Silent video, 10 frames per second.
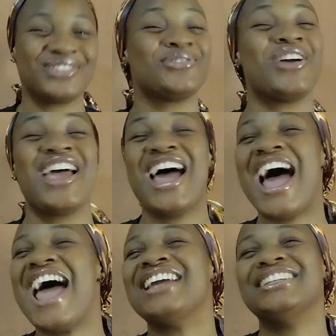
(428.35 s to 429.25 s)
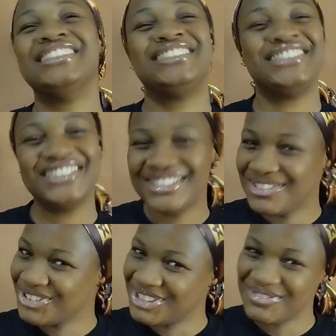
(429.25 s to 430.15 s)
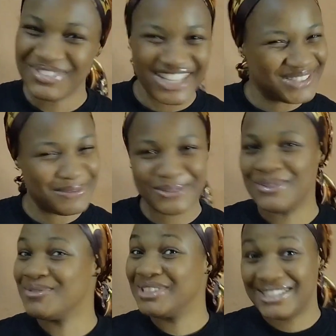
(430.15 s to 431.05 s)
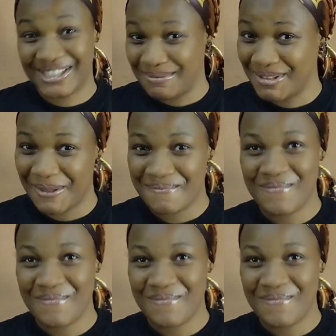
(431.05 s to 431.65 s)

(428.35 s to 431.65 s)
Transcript: So I did not even expect to even see him there.